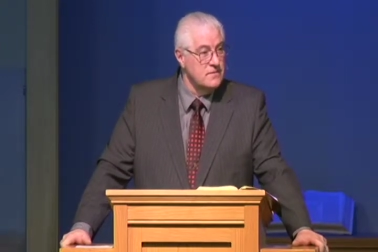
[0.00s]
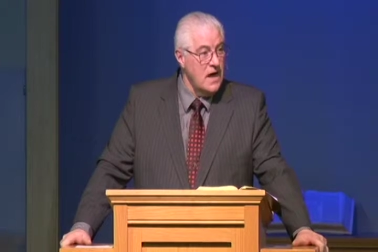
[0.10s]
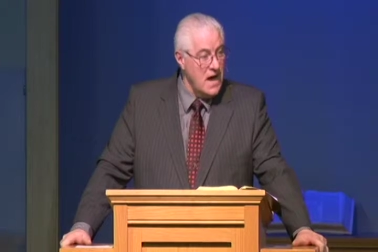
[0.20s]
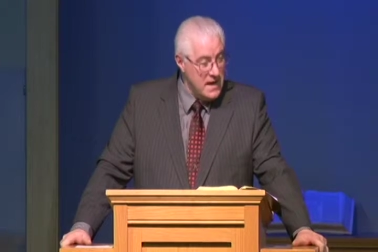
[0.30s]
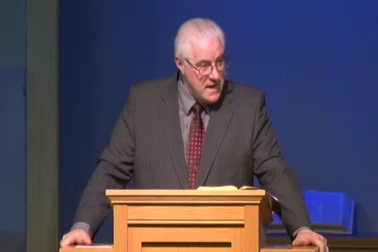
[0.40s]

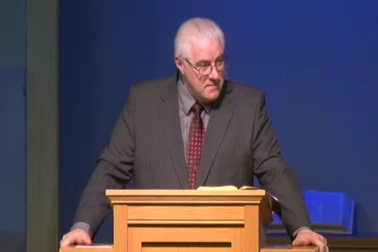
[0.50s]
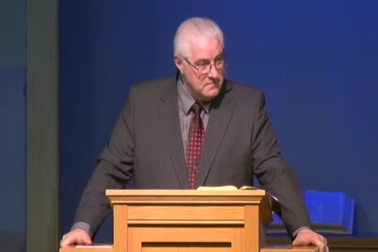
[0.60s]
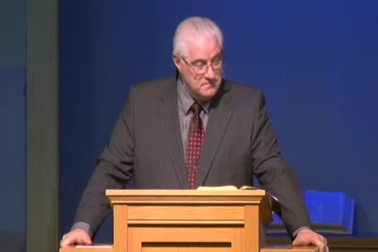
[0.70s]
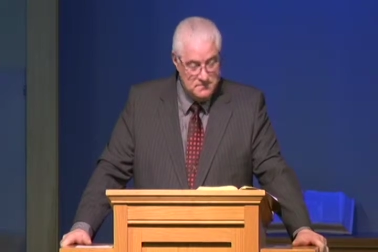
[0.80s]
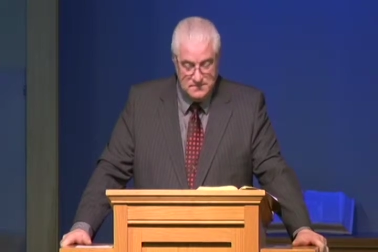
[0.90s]
I am.
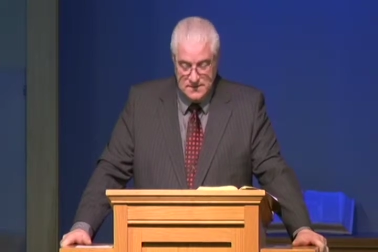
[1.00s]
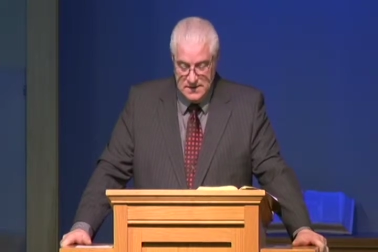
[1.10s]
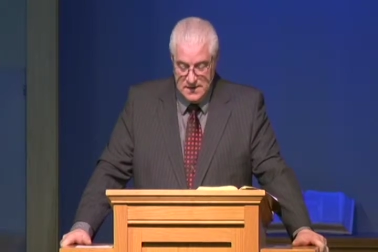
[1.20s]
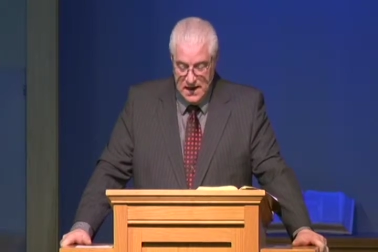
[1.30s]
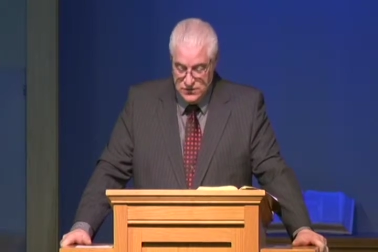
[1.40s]

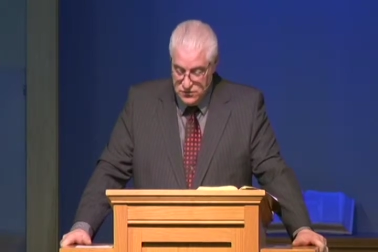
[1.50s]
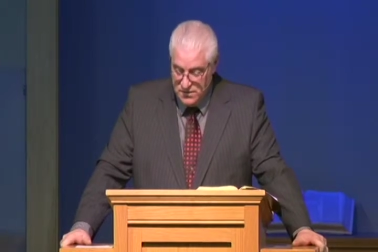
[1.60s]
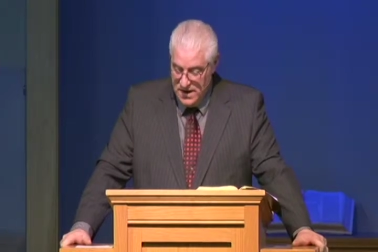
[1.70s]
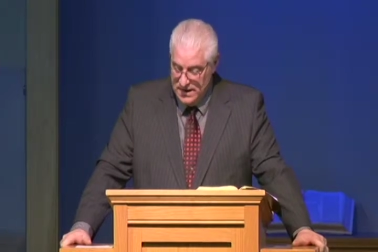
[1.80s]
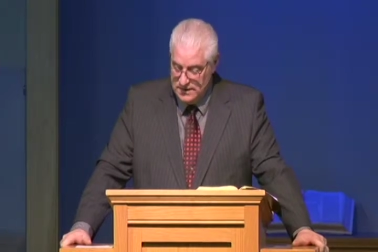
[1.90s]
I do
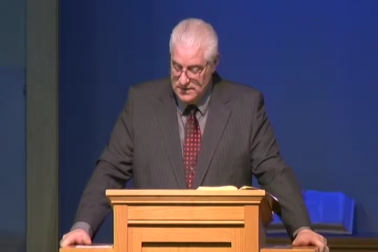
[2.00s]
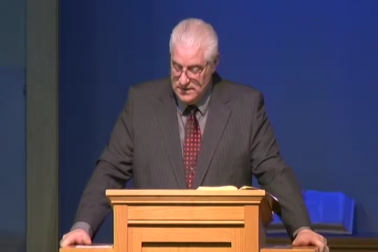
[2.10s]
mind.